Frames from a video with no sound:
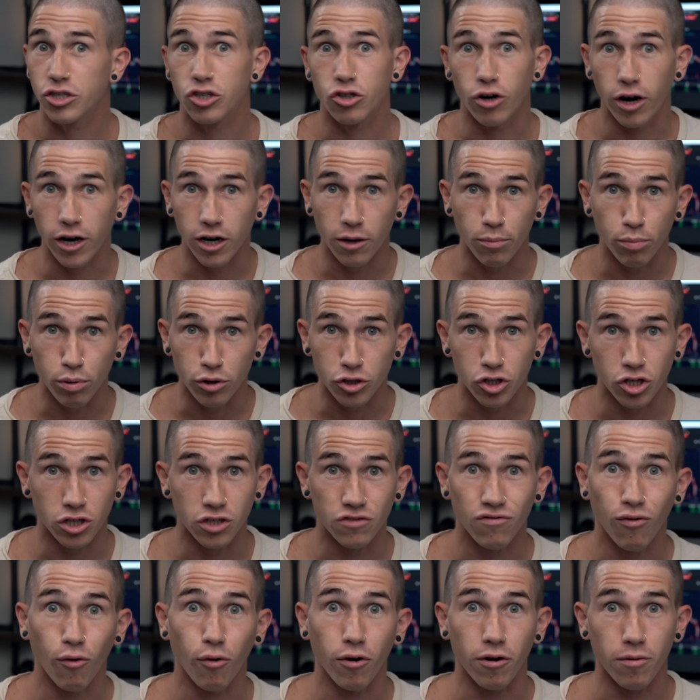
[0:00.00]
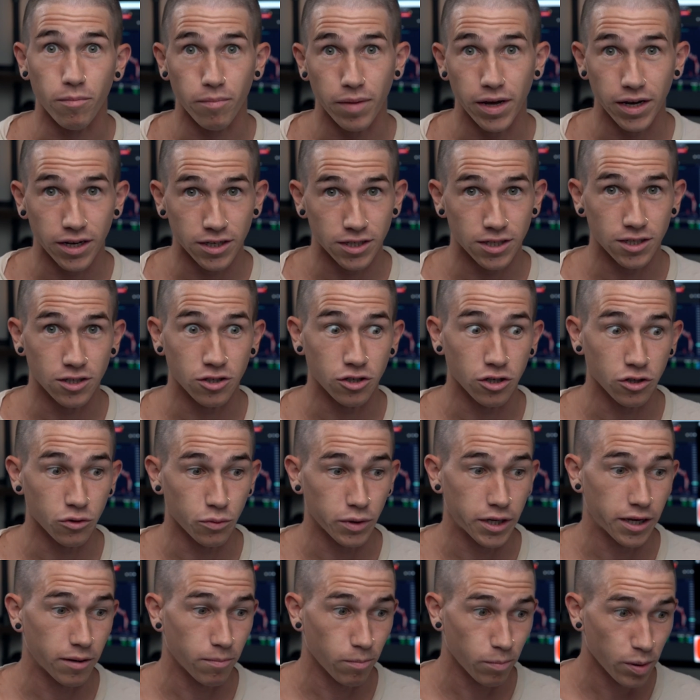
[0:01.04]
trying to push us forward and make us as good as
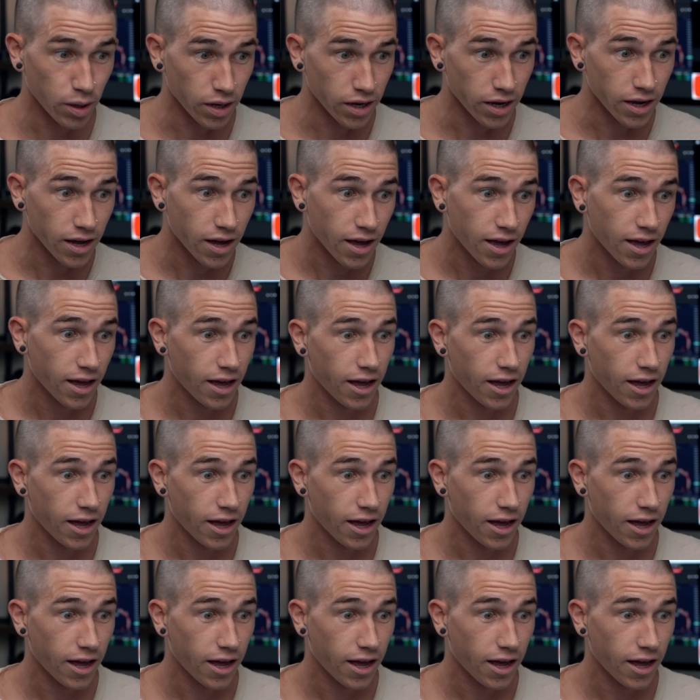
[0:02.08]
we can be,